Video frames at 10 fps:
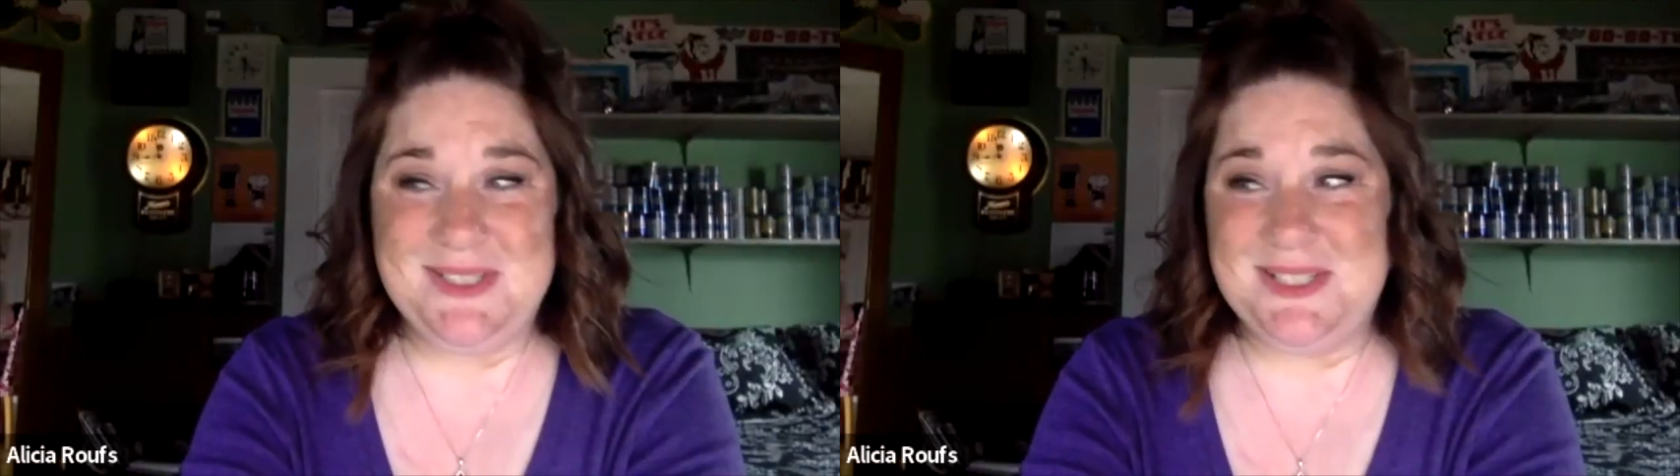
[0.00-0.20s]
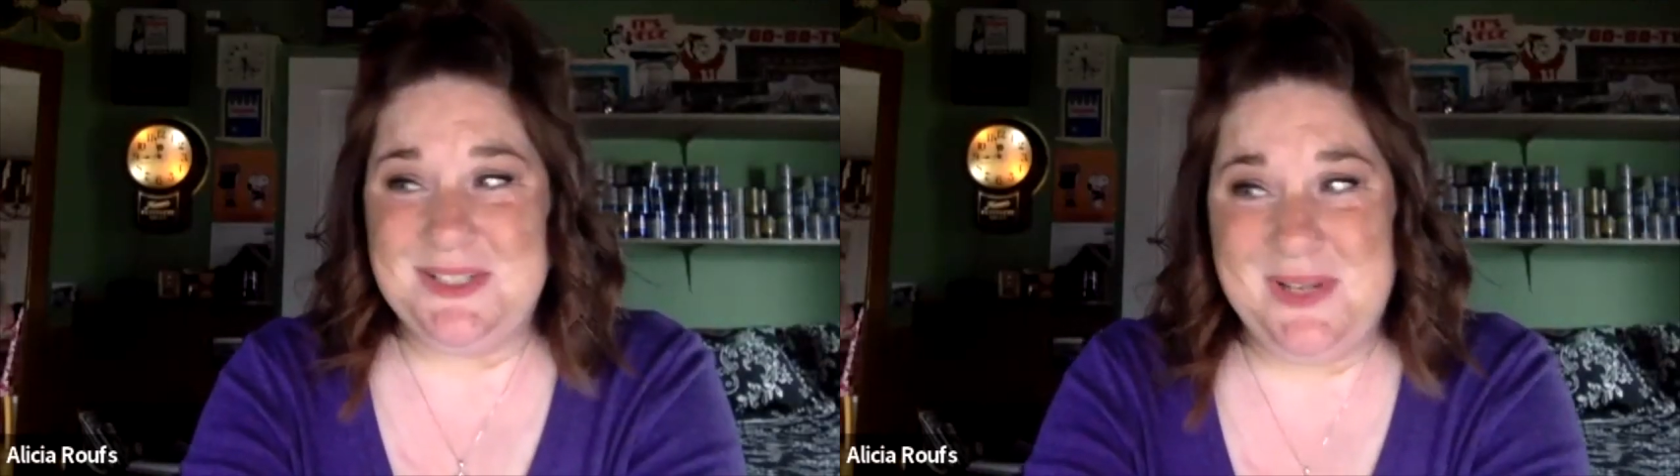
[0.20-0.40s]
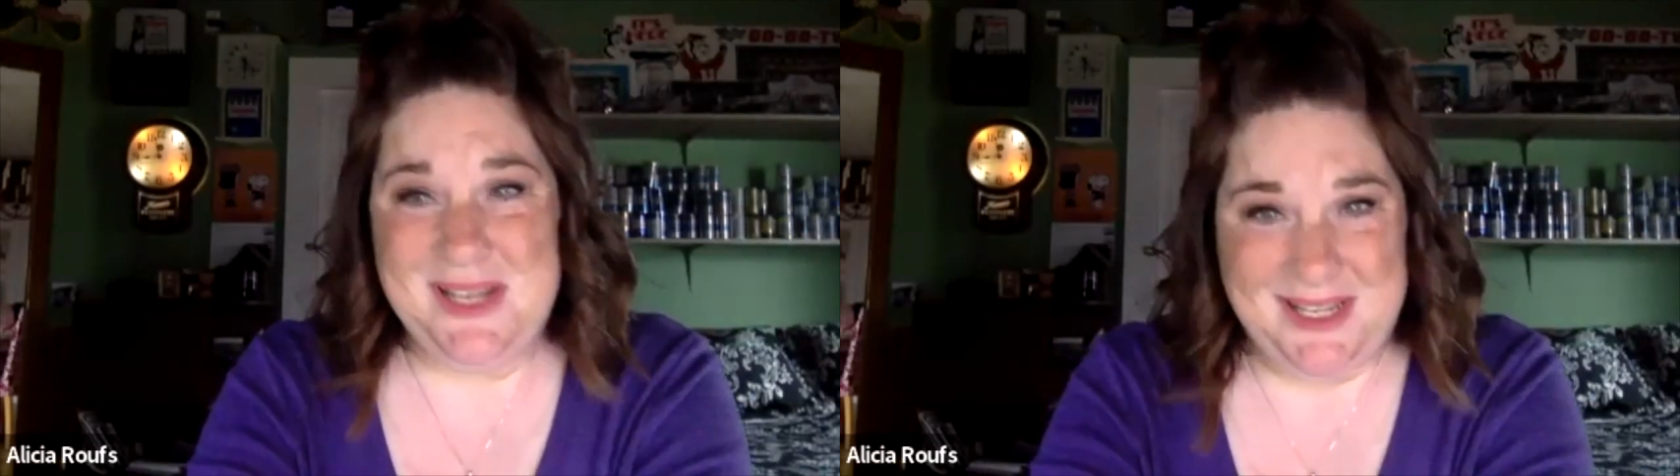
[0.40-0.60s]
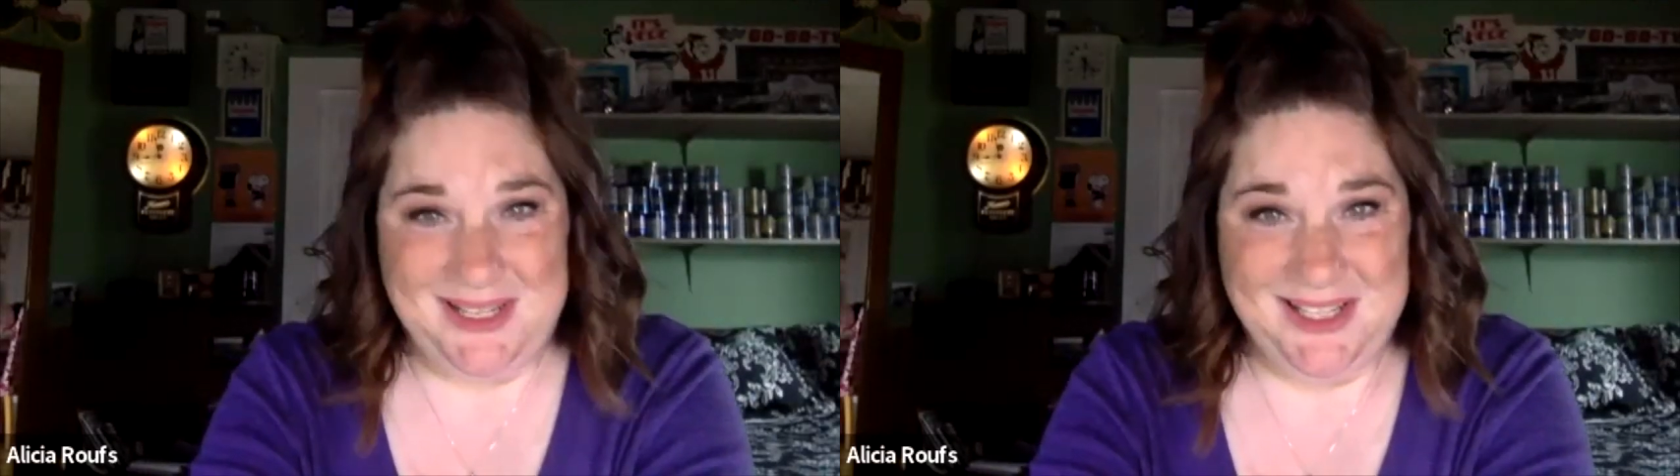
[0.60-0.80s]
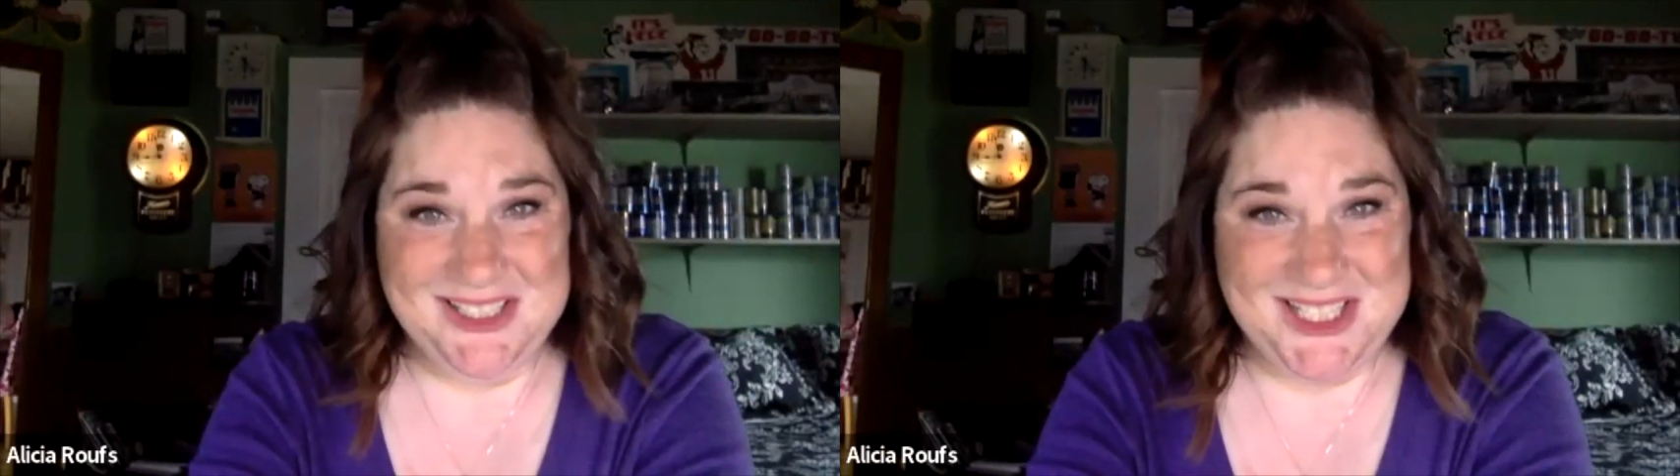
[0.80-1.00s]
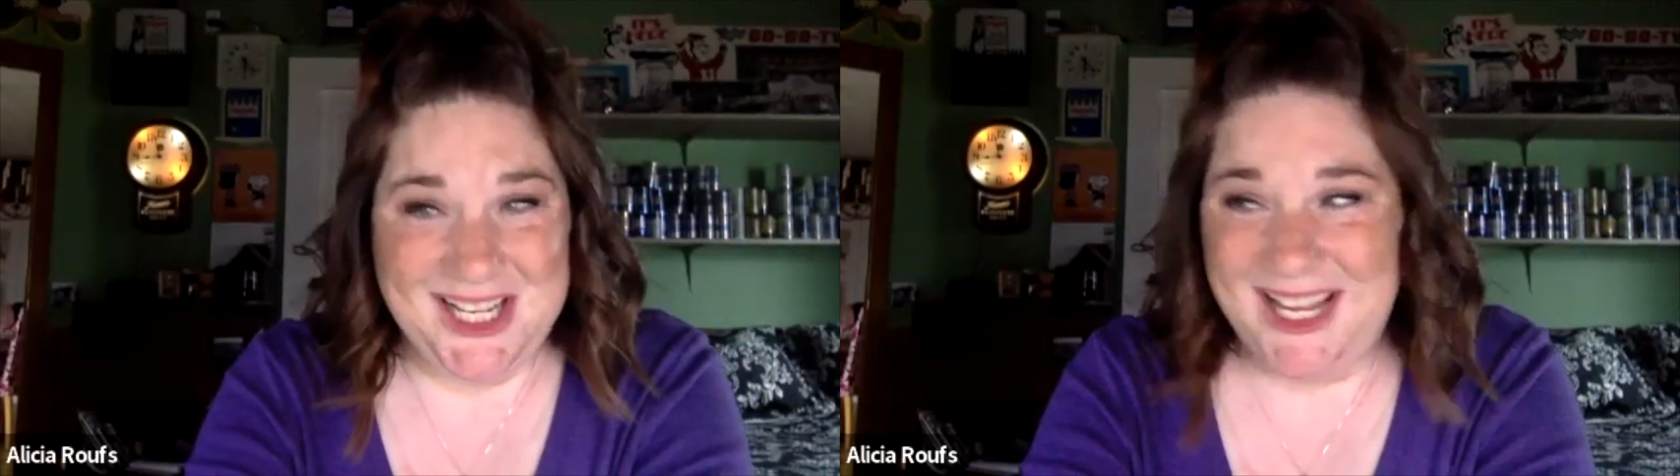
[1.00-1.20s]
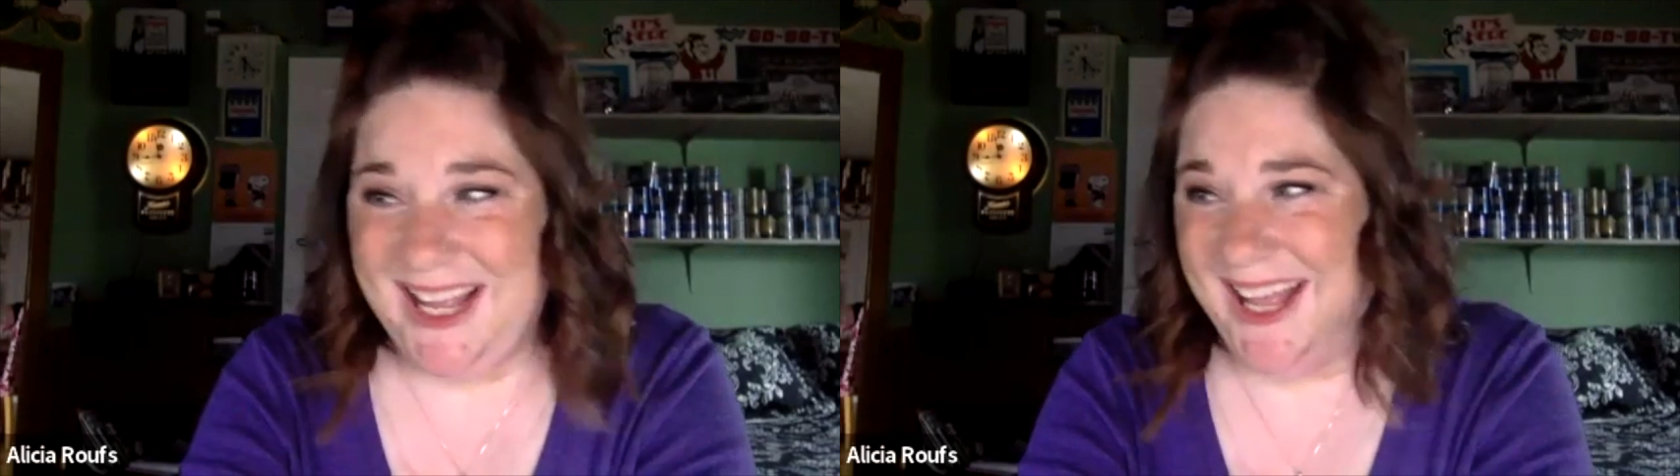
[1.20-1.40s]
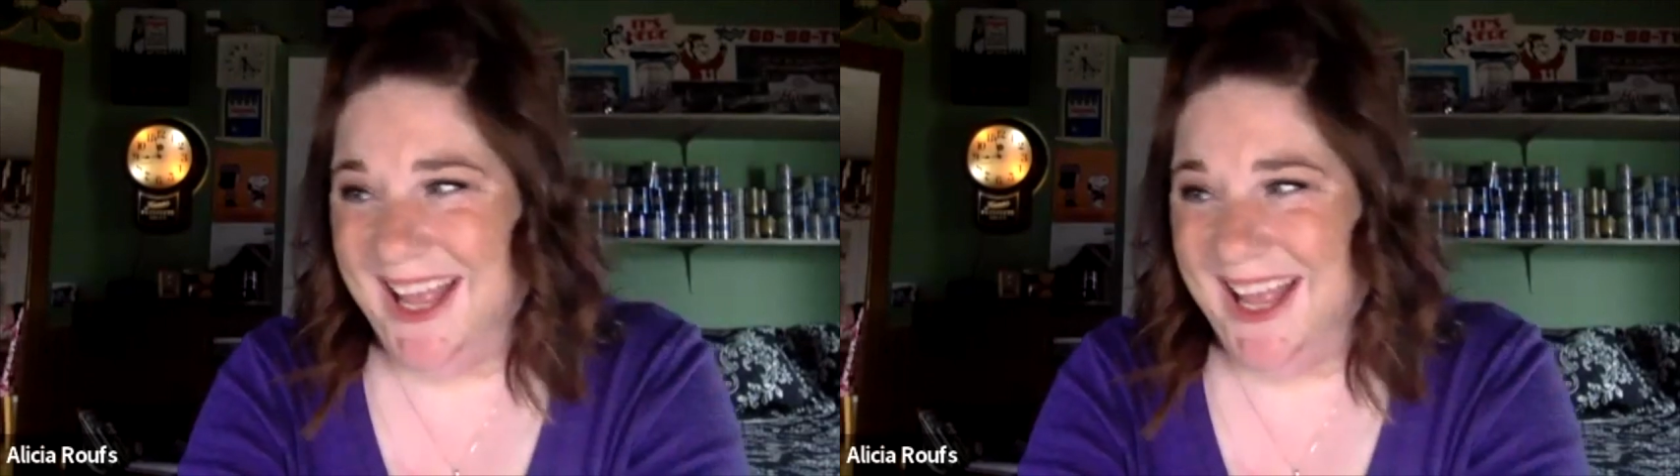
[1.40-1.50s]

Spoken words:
this is ridiculous. Yeah.